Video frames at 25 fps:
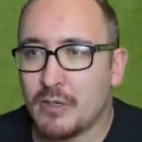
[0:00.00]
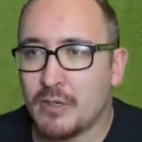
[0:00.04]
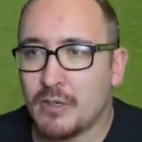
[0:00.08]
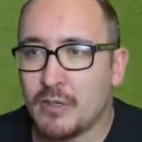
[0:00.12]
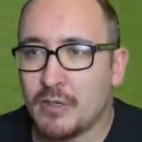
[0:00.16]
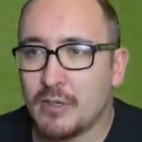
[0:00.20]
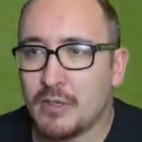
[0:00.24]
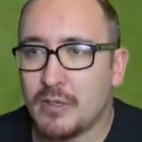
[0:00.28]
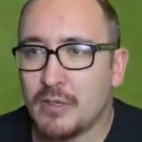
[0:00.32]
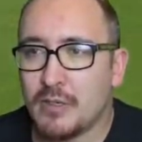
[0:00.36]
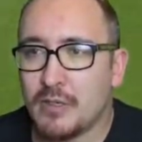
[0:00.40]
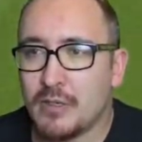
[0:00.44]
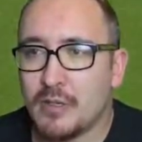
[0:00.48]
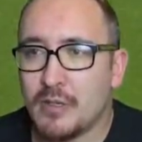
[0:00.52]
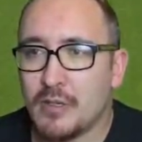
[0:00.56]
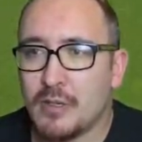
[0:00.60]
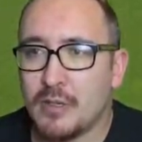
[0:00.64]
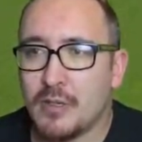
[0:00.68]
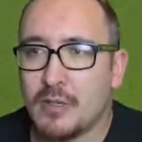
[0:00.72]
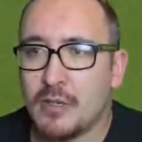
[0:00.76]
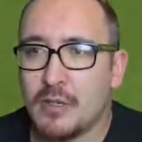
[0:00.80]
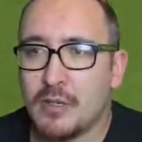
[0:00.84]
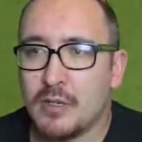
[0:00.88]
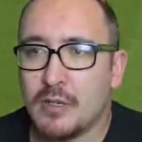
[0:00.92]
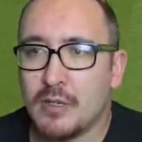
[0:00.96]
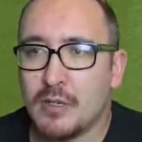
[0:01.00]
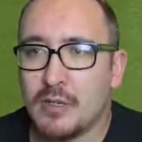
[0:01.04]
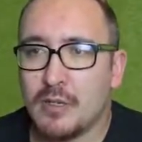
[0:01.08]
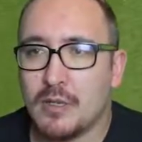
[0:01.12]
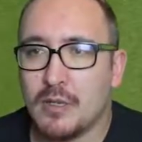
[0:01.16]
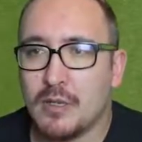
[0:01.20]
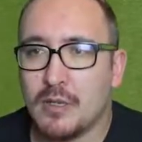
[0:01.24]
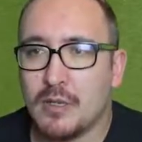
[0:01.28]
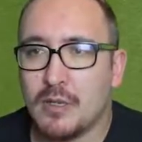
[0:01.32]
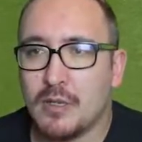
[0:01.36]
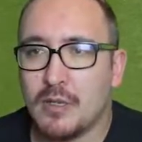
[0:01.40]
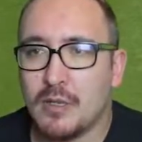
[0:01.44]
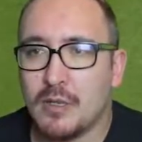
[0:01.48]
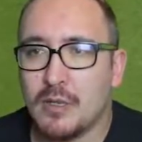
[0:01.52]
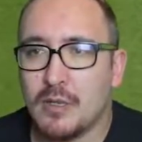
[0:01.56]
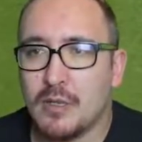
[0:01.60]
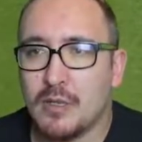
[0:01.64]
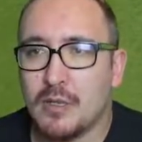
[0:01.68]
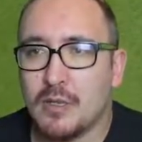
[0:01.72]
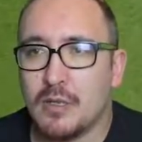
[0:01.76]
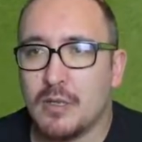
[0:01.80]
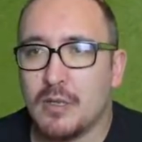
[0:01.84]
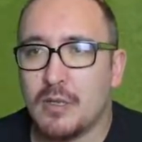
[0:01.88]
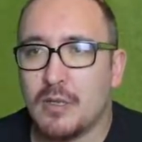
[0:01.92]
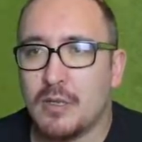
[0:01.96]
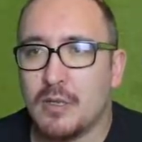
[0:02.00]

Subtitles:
No one is speaking in this clip.